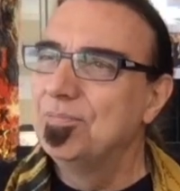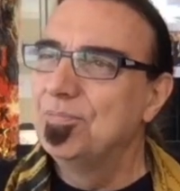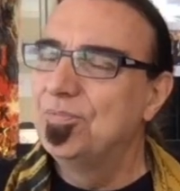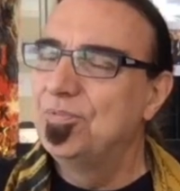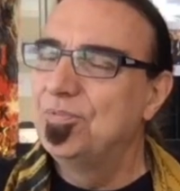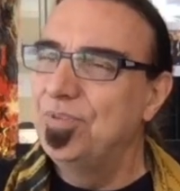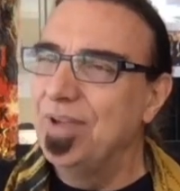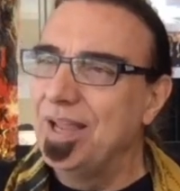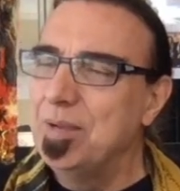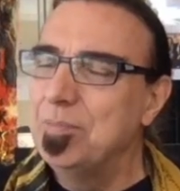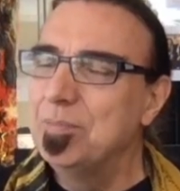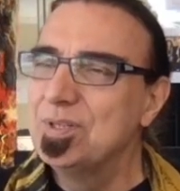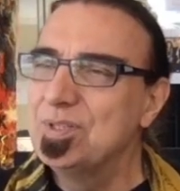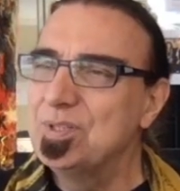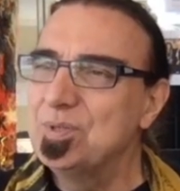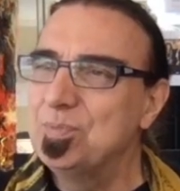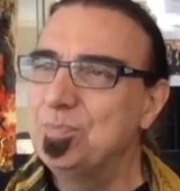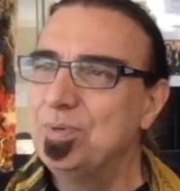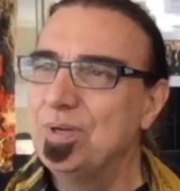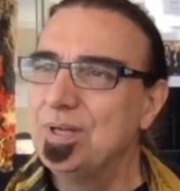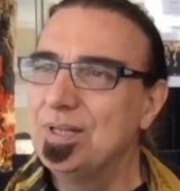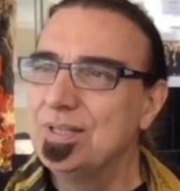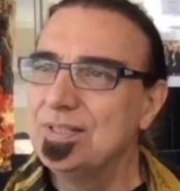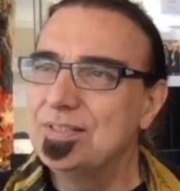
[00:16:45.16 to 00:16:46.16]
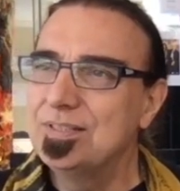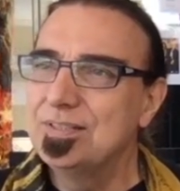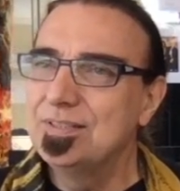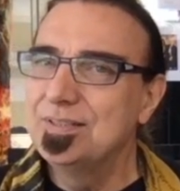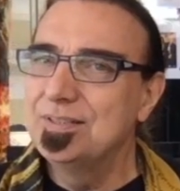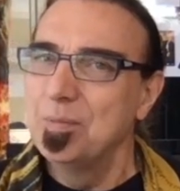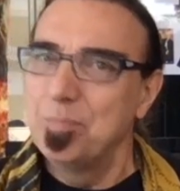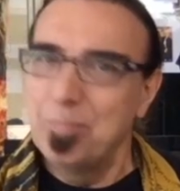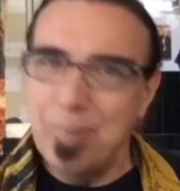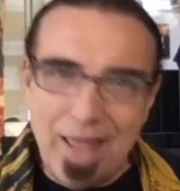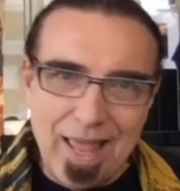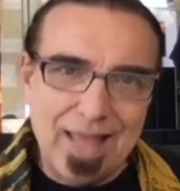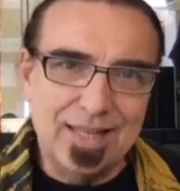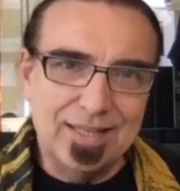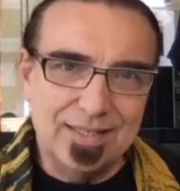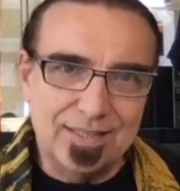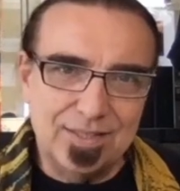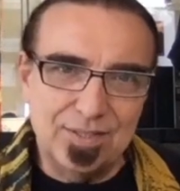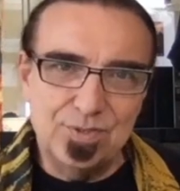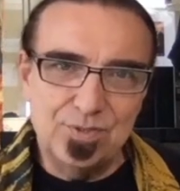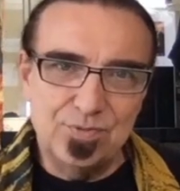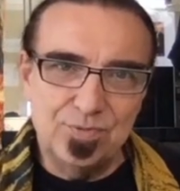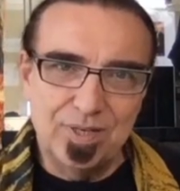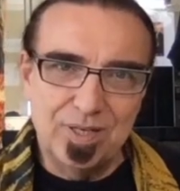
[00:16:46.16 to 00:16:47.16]
famous, but the band
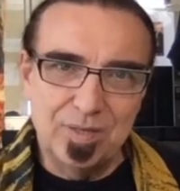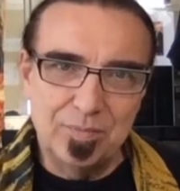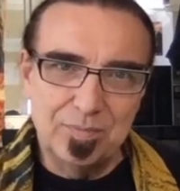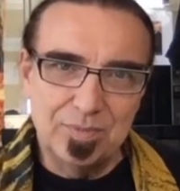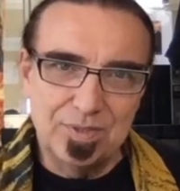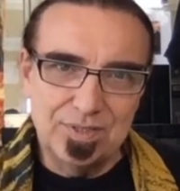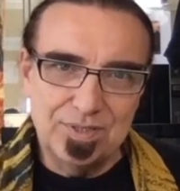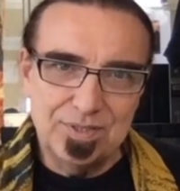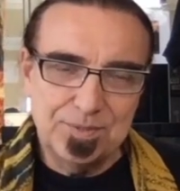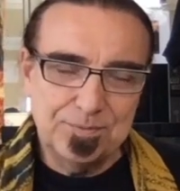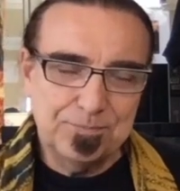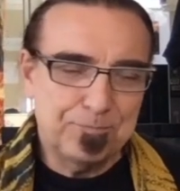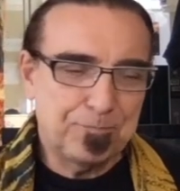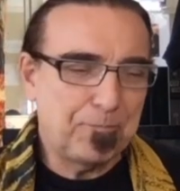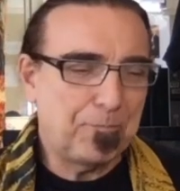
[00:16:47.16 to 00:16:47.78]
is famous.